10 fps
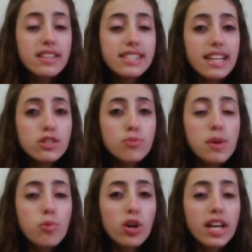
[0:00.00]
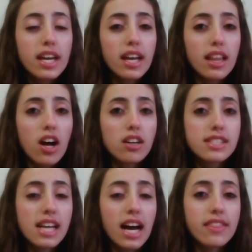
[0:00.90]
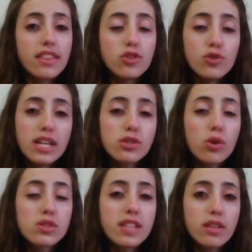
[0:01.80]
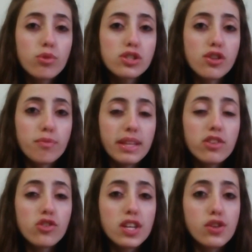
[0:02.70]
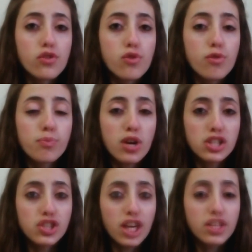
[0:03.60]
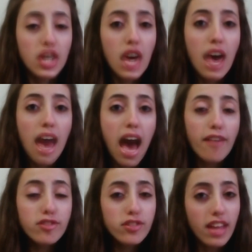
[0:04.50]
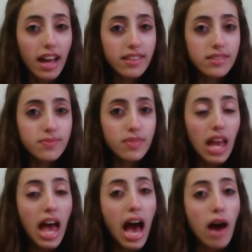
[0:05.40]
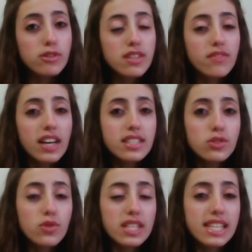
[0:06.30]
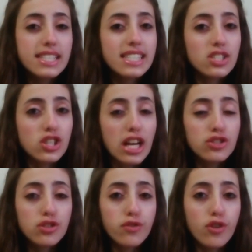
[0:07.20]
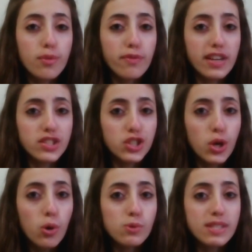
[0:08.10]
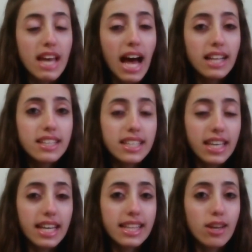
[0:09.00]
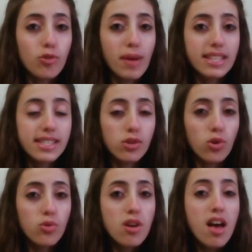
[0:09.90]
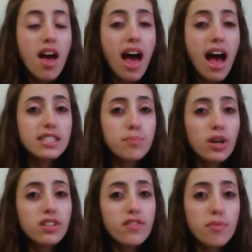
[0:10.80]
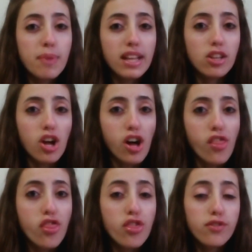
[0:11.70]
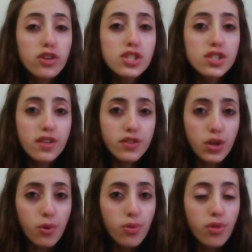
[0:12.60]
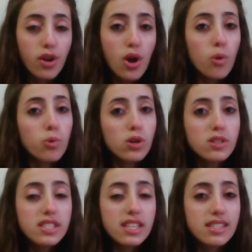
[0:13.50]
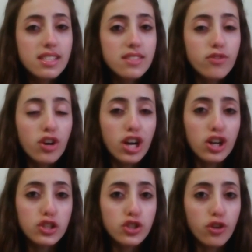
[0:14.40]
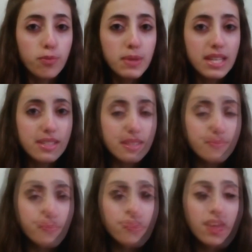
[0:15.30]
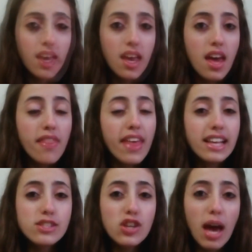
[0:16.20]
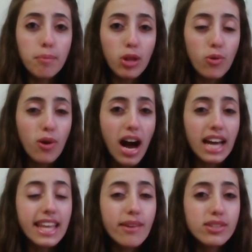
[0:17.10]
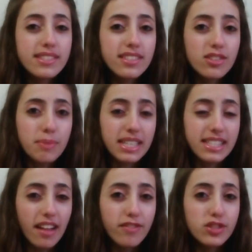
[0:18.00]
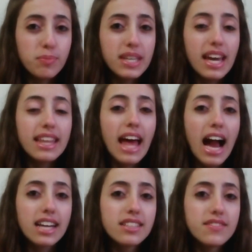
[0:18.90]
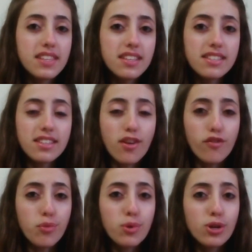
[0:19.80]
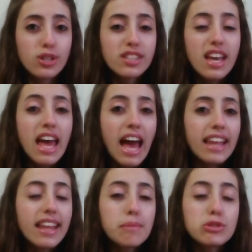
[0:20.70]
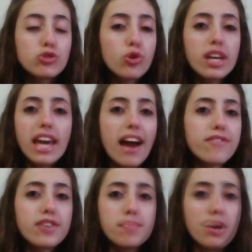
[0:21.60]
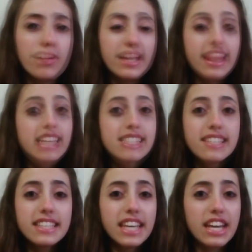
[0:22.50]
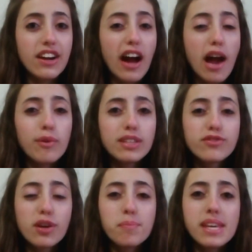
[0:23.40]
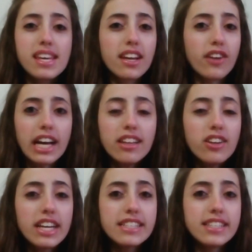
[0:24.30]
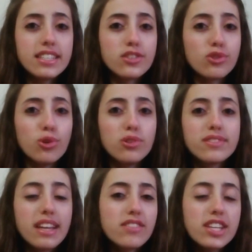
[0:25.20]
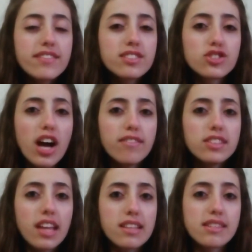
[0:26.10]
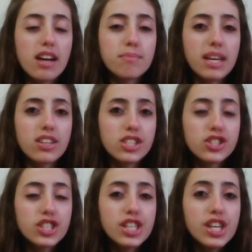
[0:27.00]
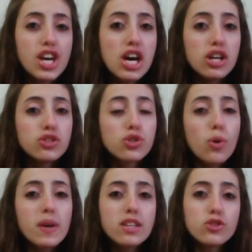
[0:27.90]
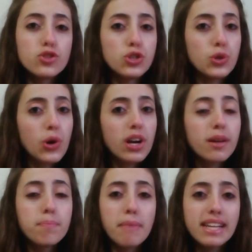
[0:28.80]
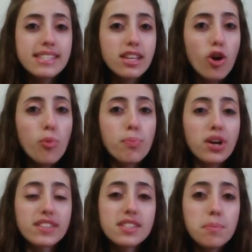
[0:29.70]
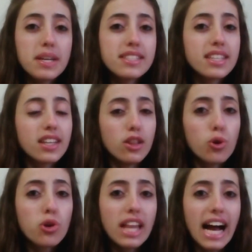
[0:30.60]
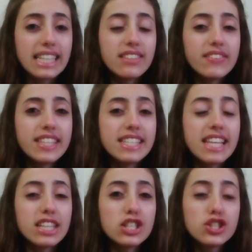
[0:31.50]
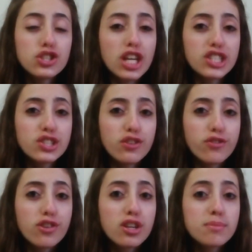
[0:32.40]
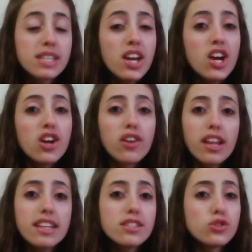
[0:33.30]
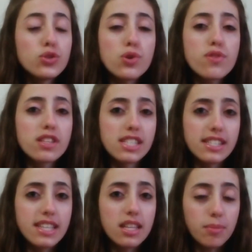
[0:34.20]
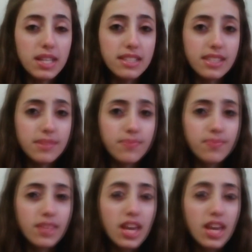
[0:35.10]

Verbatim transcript: This led to me working alongside UNESCO's Networks of Mediterranean Youth project. After that, I was invited to the sixth International Forum of NGOs held in Querétaro, Mexico, as part of the panel on "The Voices of Youth: World Citizens for a Culture of Peace," "Thanks to MLOW, I now consider myself to be an active citizen of the world and I'm enjoying every moment. In less than a year I went from being a regular eighteen year old, never even traveled outside my country, to going to New York, Mexico, participating in local activities and international forums related to youth and sustainability.